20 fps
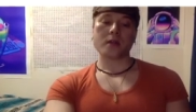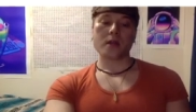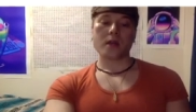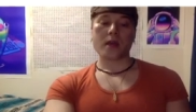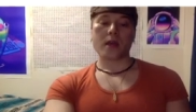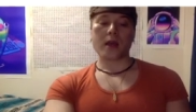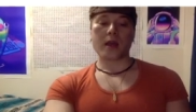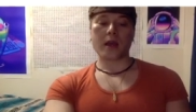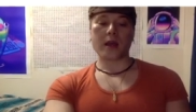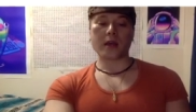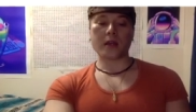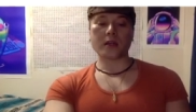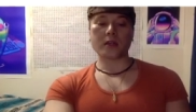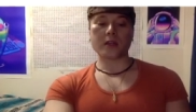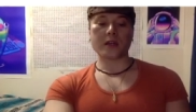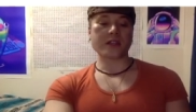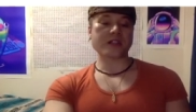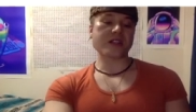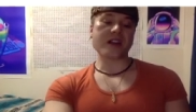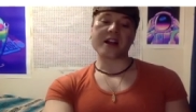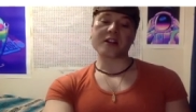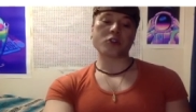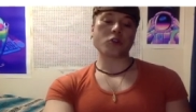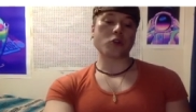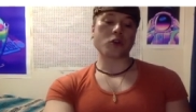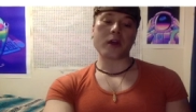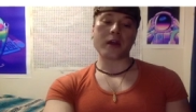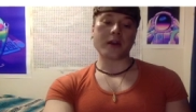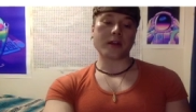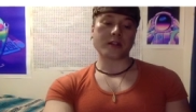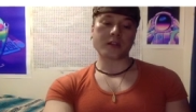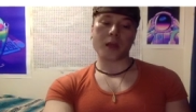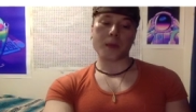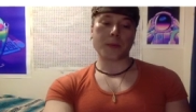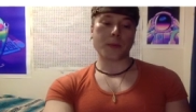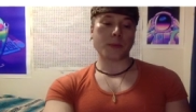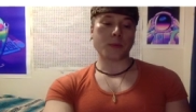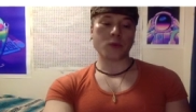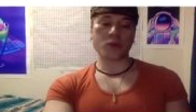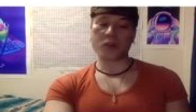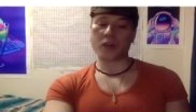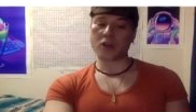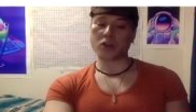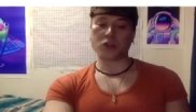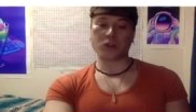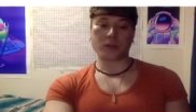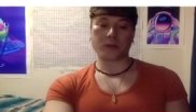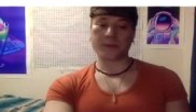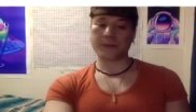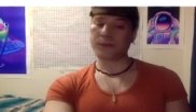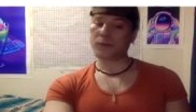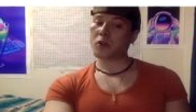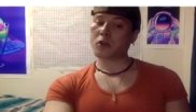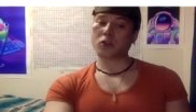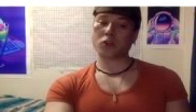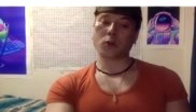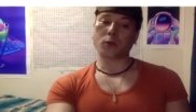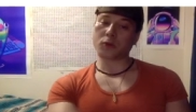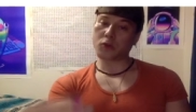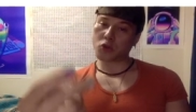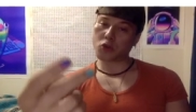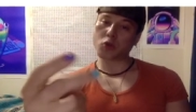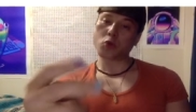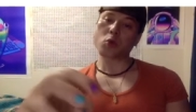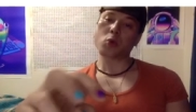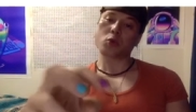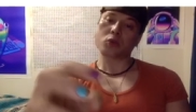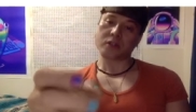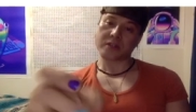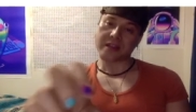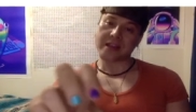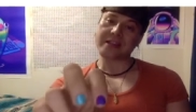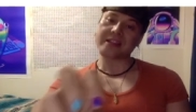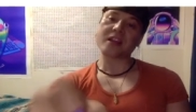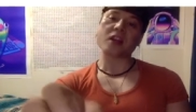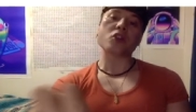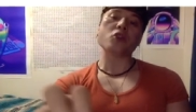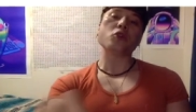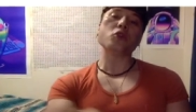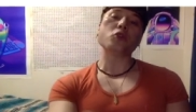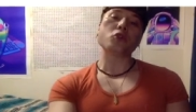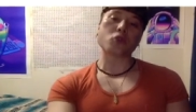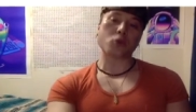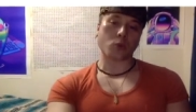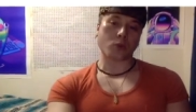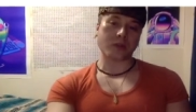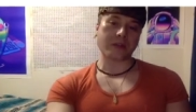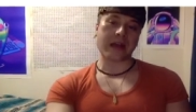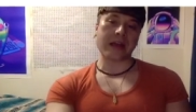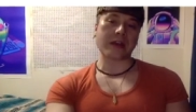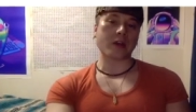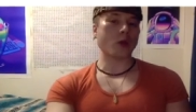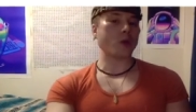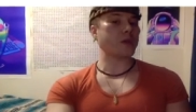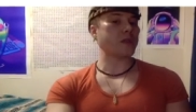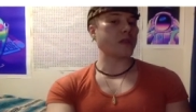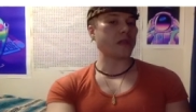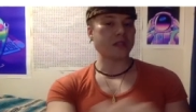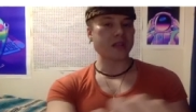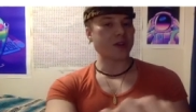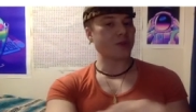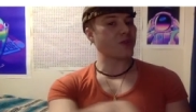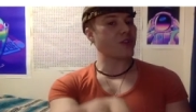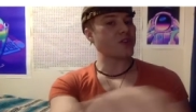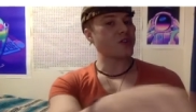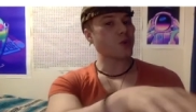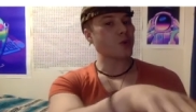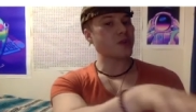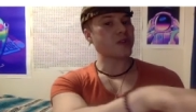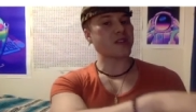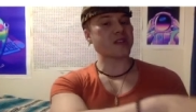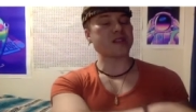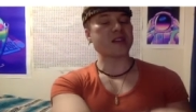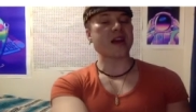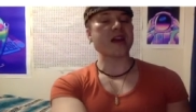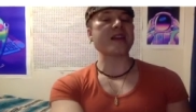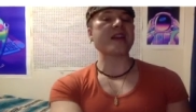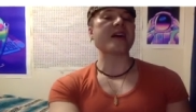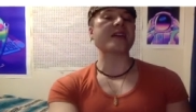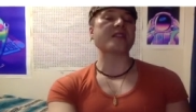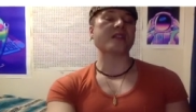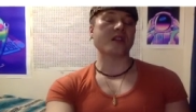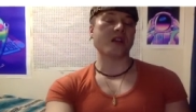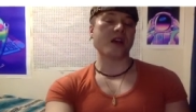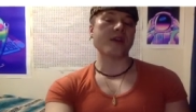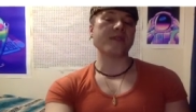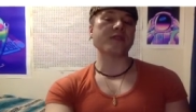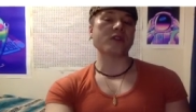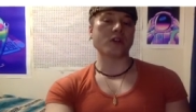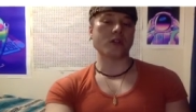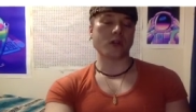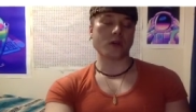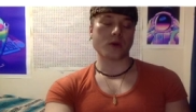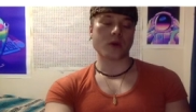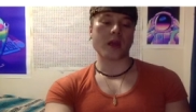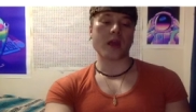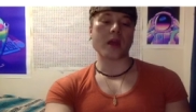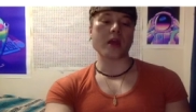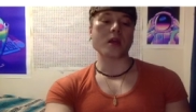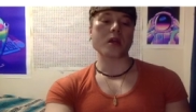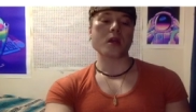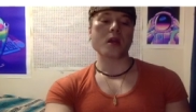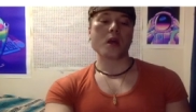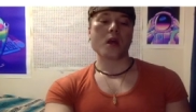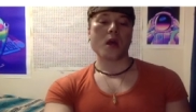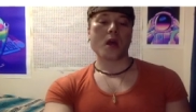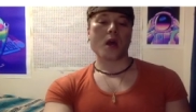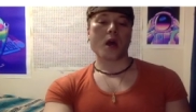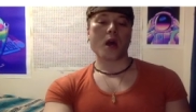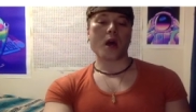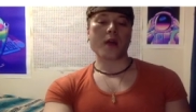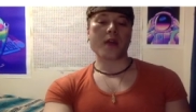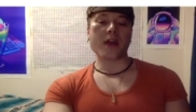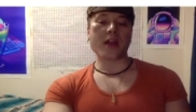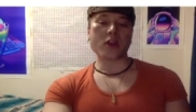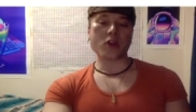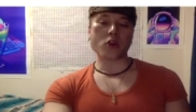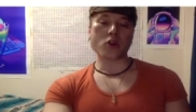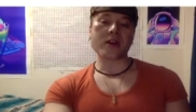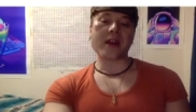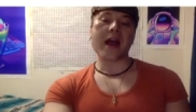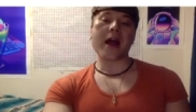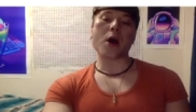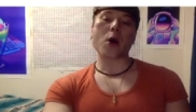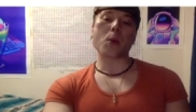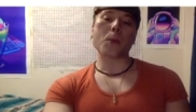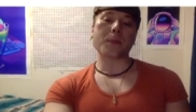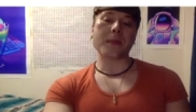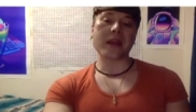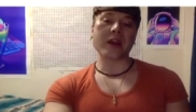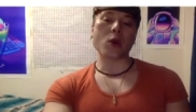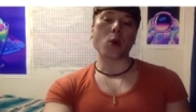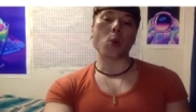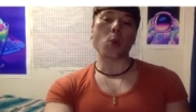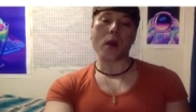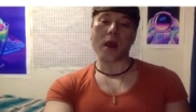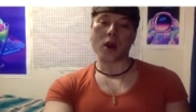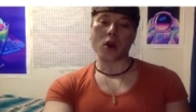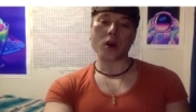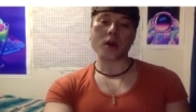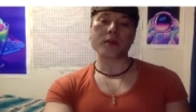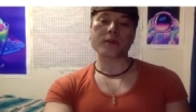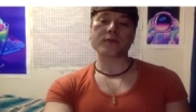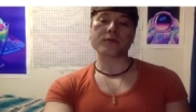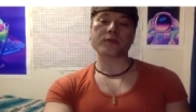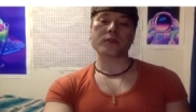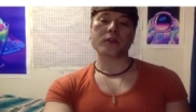and it's not due to any type of mutation. So two slightly unusual diagnoses that resources tend not to cover, okay, uh, that you're now made aware of,